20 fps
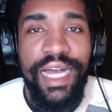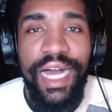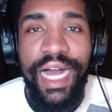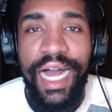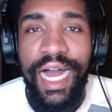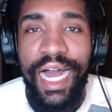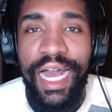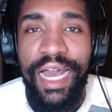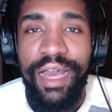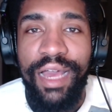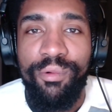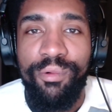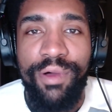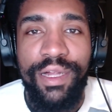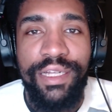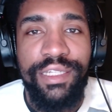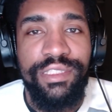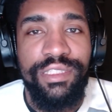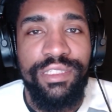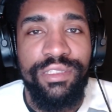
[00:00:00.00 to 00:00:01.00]
I
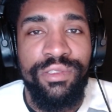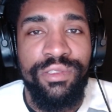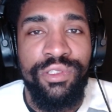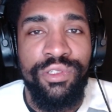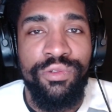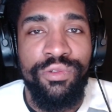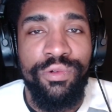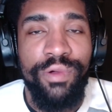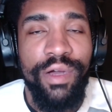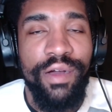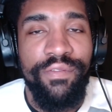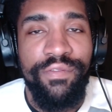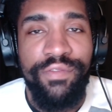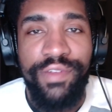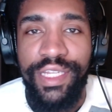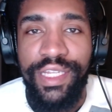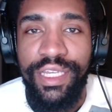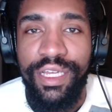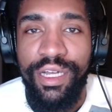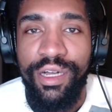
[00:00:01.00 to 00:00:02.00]
wanted to do a
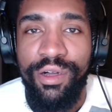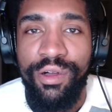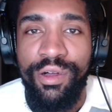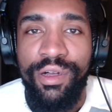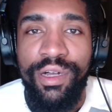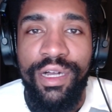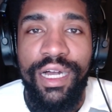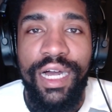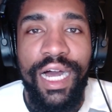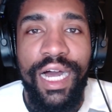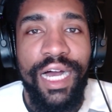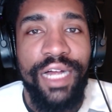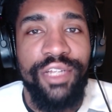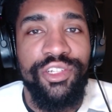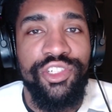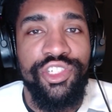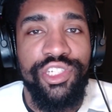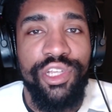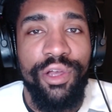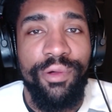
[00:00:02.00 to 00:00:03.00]
video on
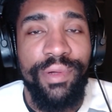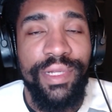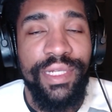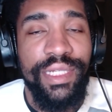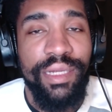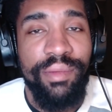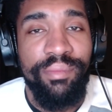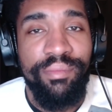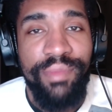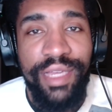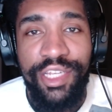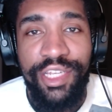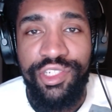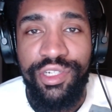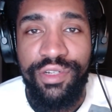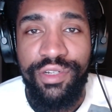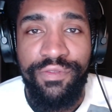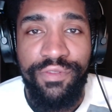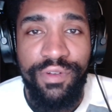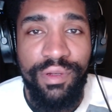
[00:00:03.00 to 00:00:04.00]
showing the
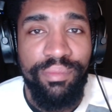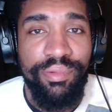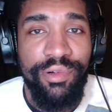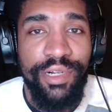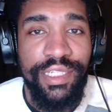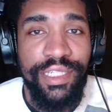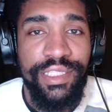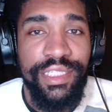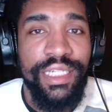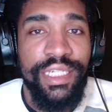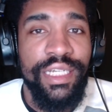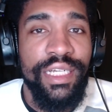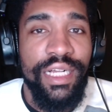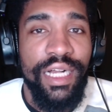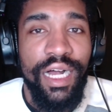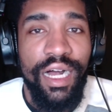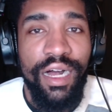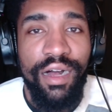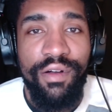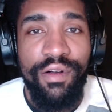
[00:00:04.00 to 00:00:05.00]
major footprint
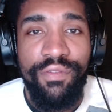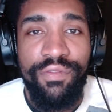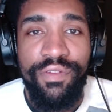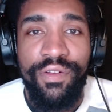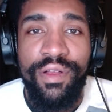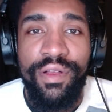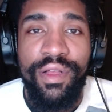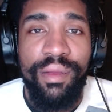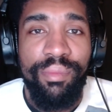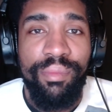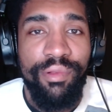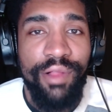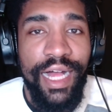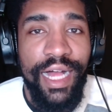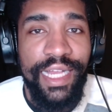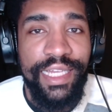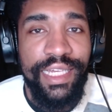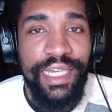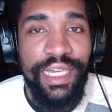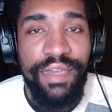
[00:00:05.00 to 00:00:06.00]
of
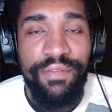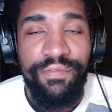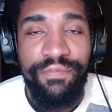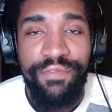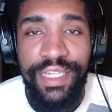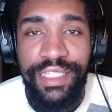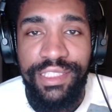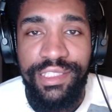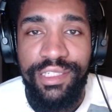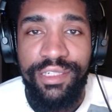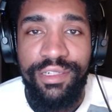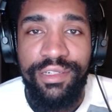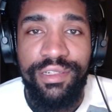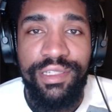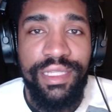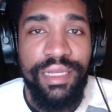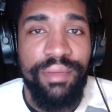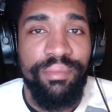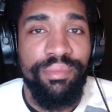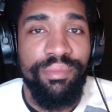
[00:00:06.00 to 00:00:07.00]
black
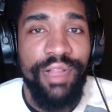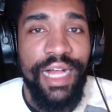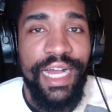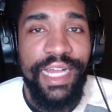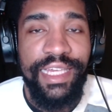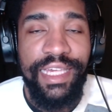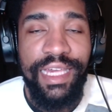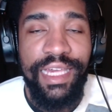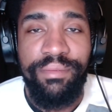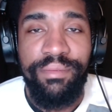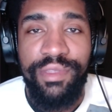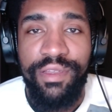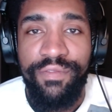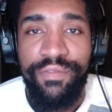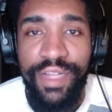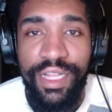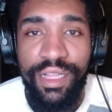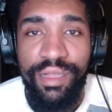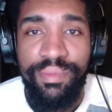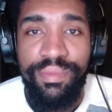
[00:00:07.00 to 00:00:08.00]
inventors and black game
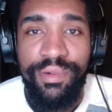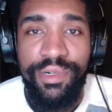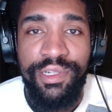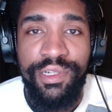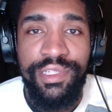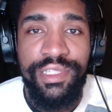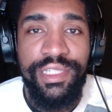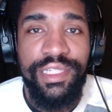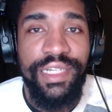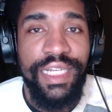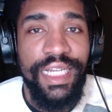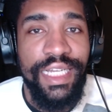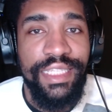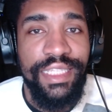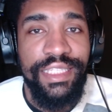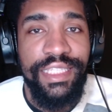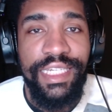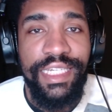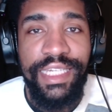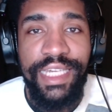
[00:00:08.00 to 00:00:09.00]
developers
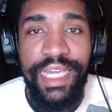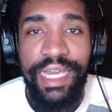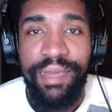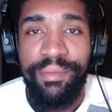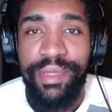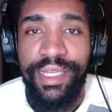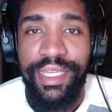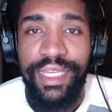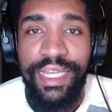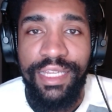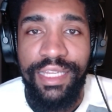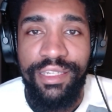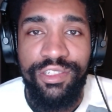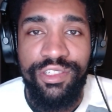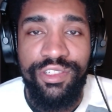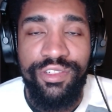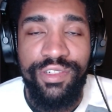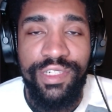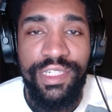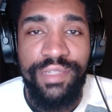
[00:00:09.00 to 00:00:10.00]
in the gaming
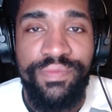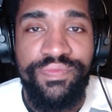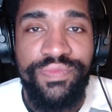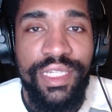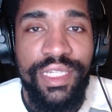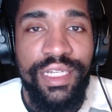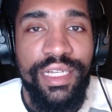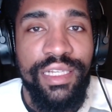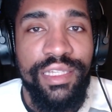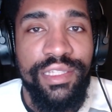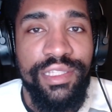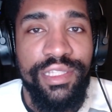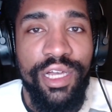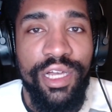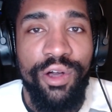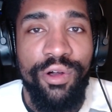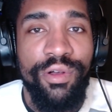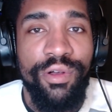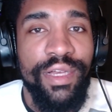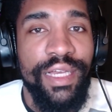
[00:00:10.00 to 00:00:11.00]
industry.
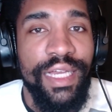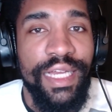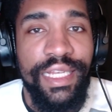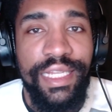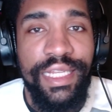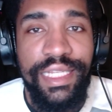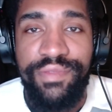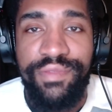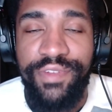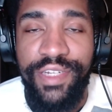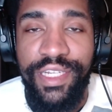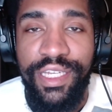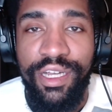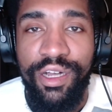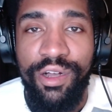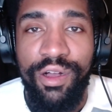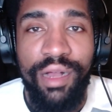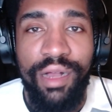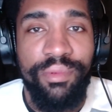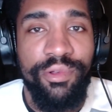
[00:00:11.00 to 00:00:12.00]
So in this
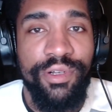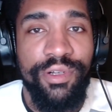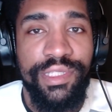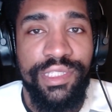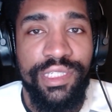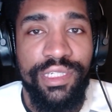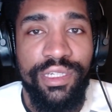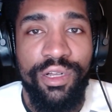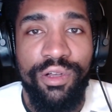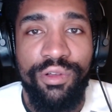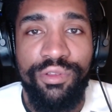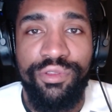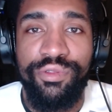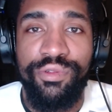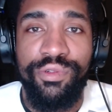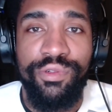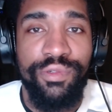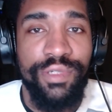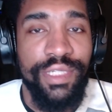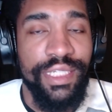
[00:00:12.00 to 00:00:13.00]
video, I'm going to go
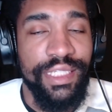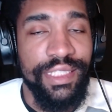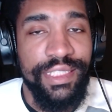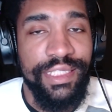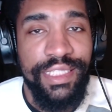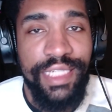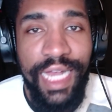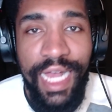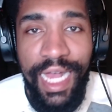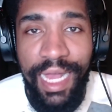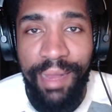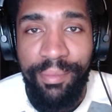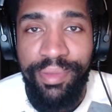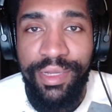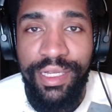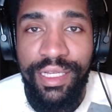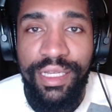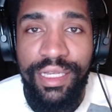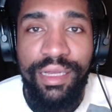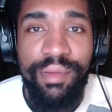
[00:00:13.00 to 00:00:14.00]
through the top
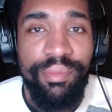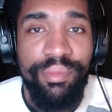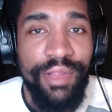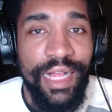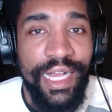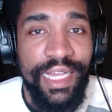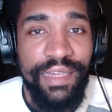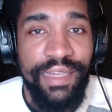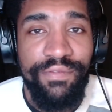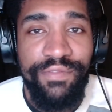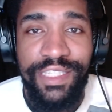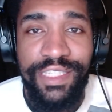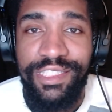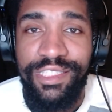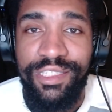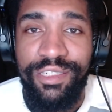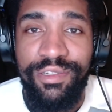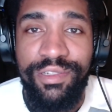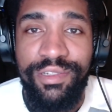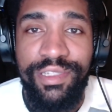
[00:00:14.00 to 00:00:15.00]
black
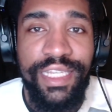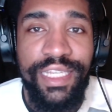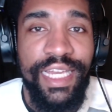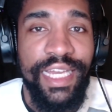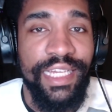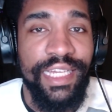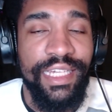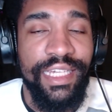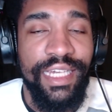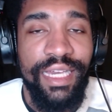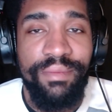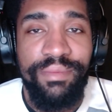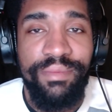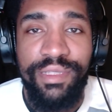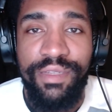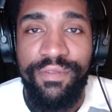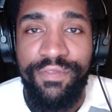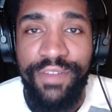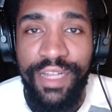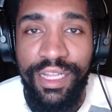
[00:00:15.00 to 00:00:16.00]
inventors and game
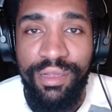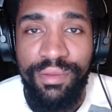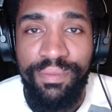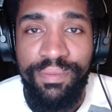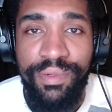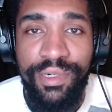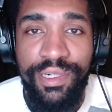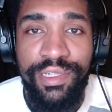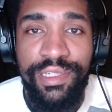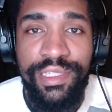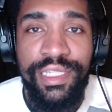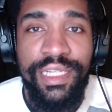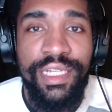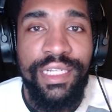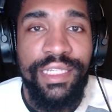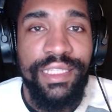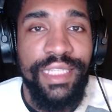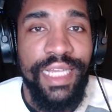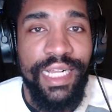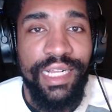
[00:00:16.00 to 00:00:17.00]
developers
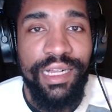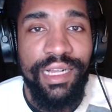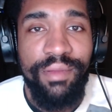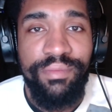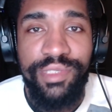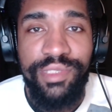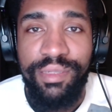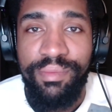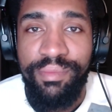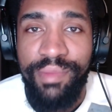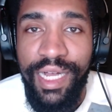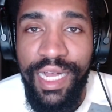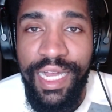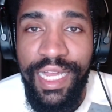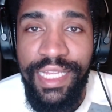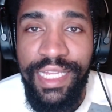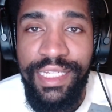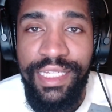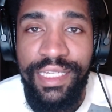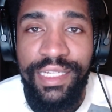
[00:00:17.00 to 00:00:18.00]
that come to
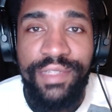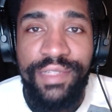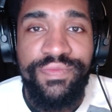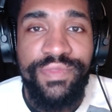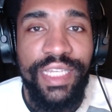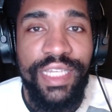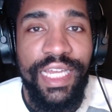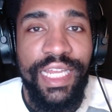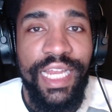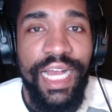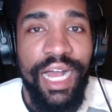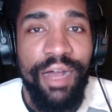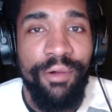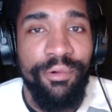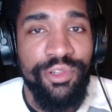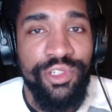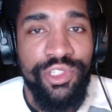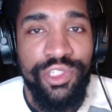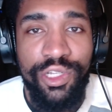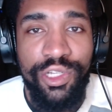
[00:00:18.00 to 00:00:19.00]
mind, and I
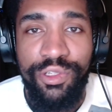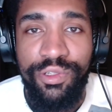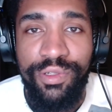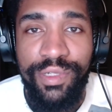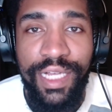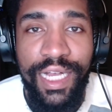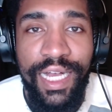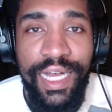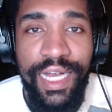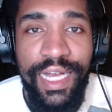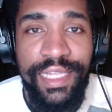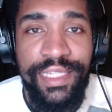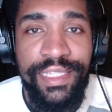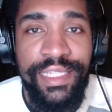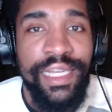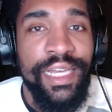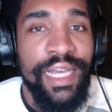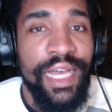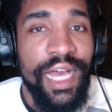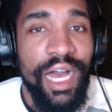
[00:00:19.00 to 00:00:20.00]
will show you guys
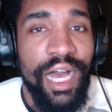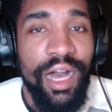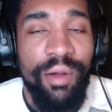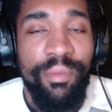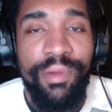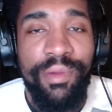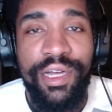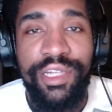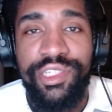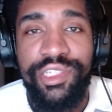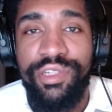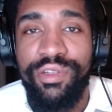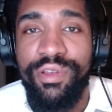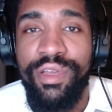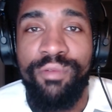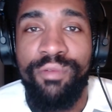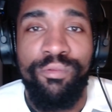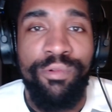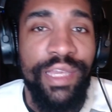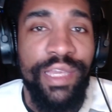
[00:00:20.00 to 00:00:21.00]
how much
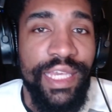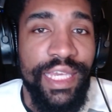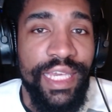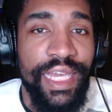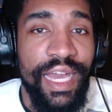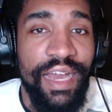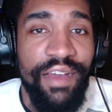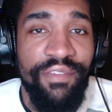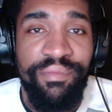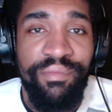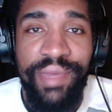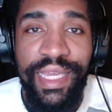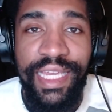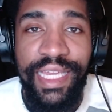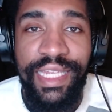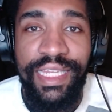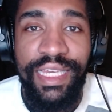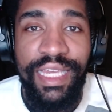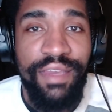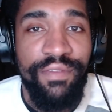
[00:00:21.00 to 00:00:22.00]
we have
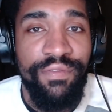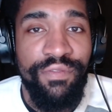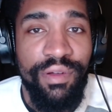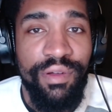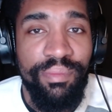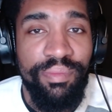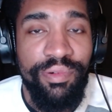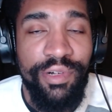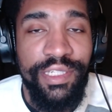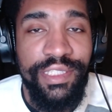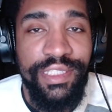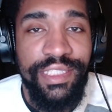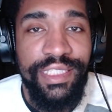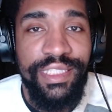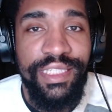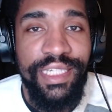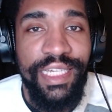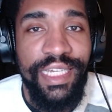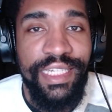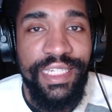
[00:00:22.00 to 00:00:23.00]
made a footprint
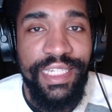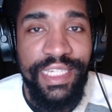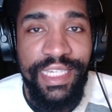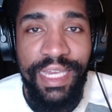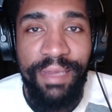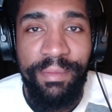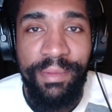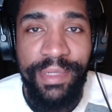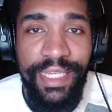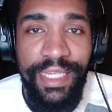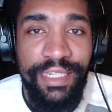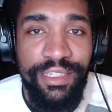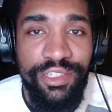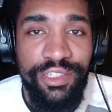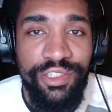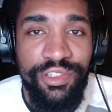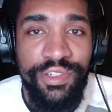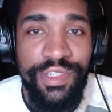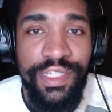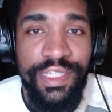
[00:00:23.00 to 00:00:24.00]
in the gaming
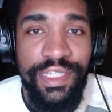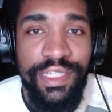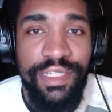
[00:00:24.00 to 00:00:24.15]
industry.